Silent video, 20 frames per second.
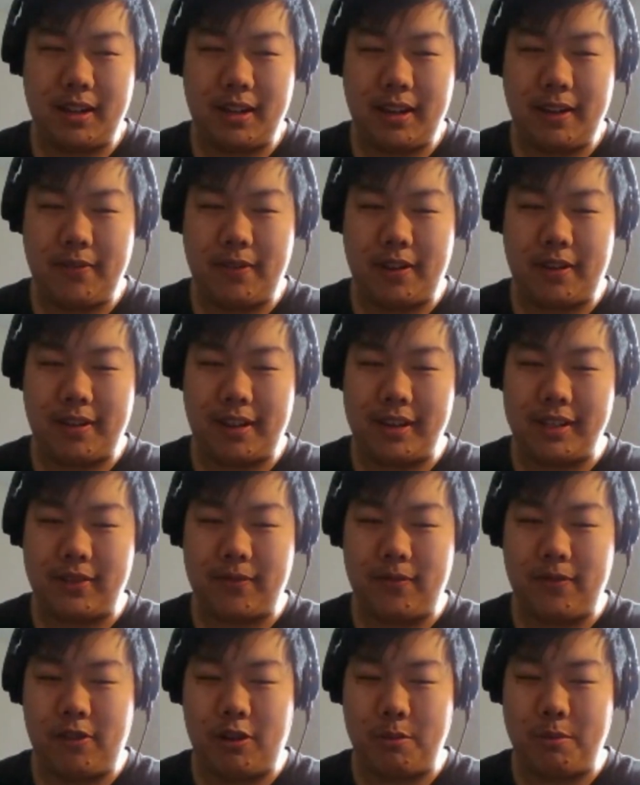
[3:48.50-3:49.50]
love all these
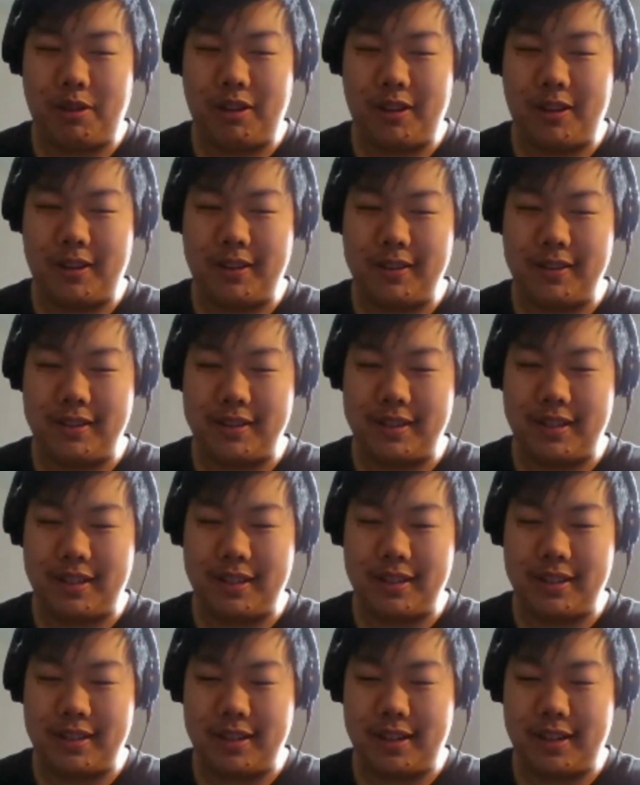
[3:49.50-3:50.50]
formulas
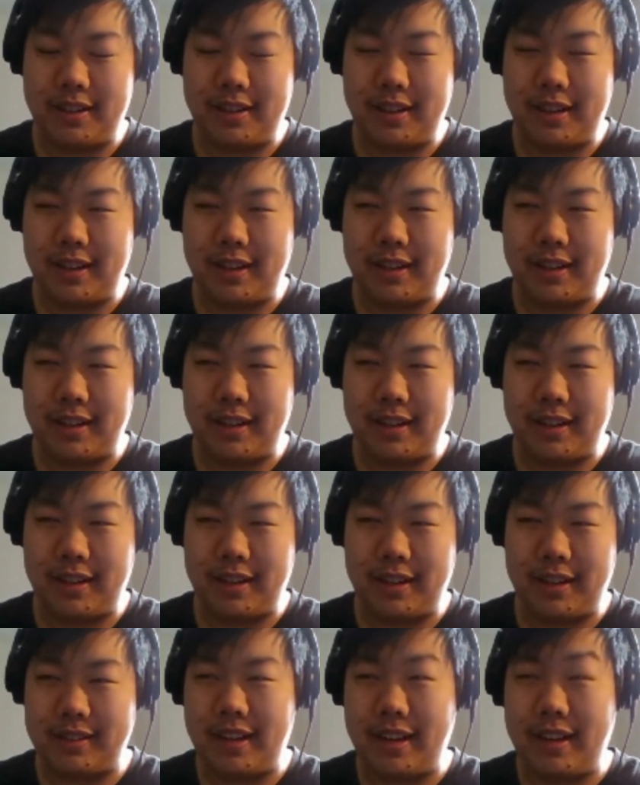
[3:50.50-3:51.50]
and uh, things
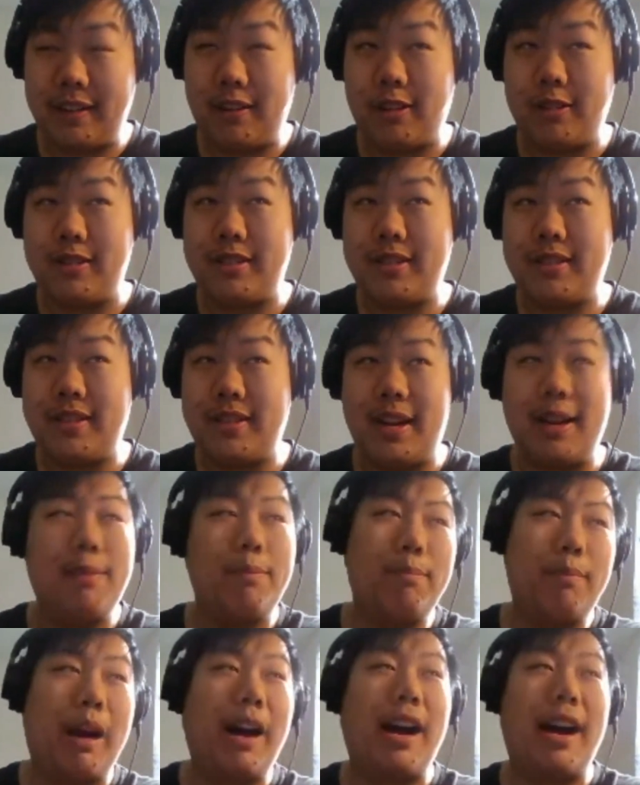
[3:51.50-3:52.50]
that are set
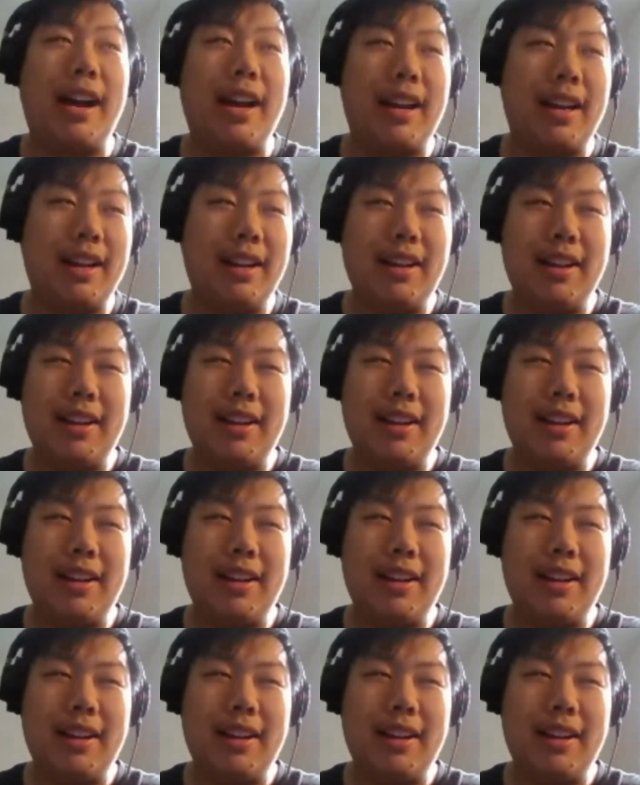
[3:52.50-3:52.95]
by